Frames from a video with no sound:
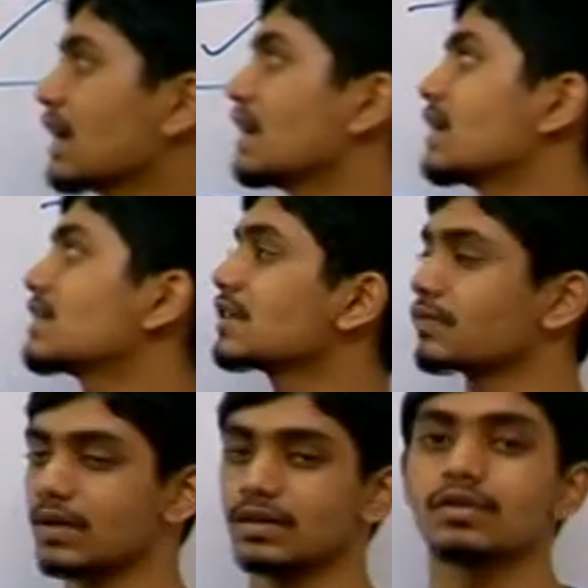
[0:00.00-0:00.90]
and
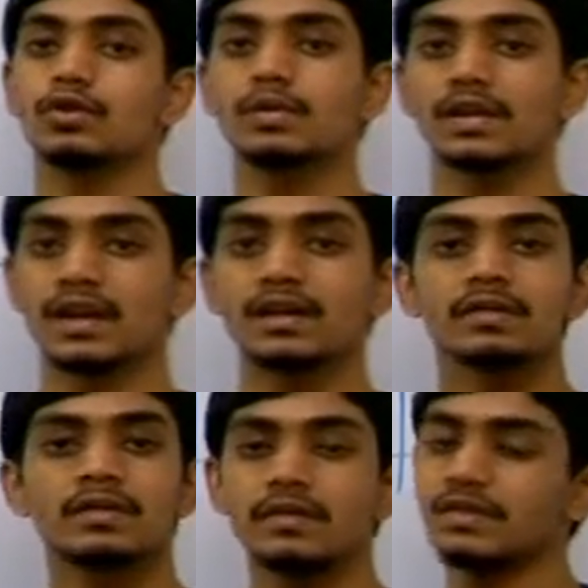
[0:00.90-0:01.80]
SN1 you will get
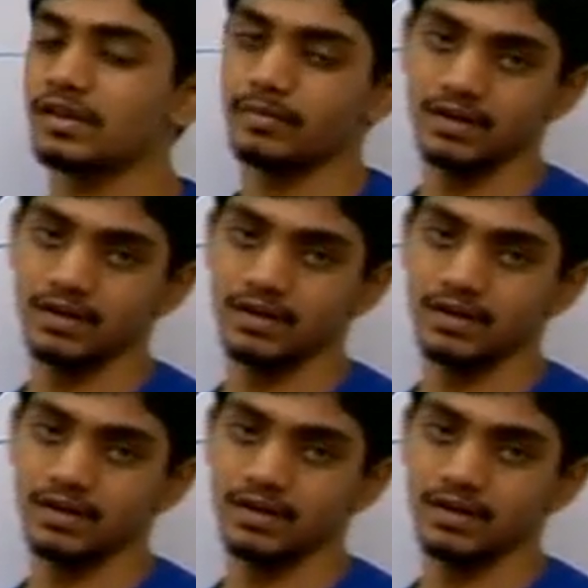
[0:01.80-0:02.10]
some